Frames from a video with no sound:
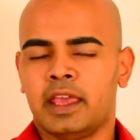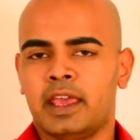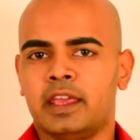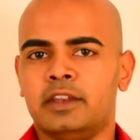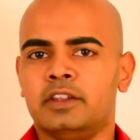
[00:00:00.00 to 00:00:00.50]

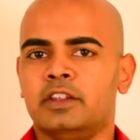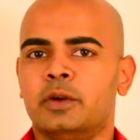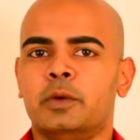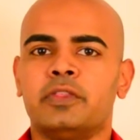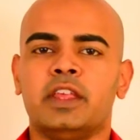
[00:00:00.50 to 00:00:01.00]
And, you
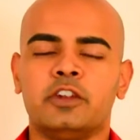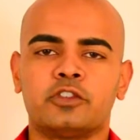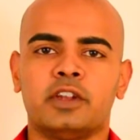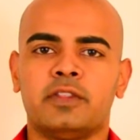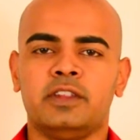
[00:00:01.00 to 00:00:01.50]
know, with the
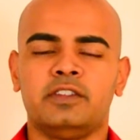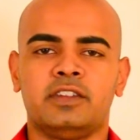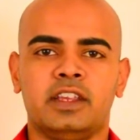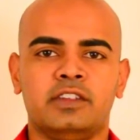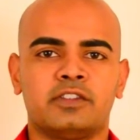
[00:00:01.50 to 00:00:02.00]
internet these
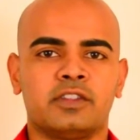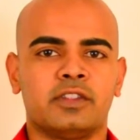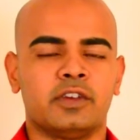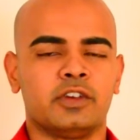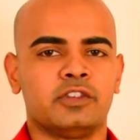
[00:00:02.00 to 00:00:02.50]
days,
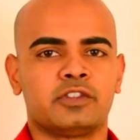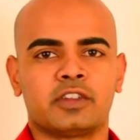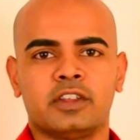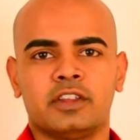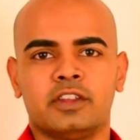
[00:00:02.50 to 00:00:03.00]
there's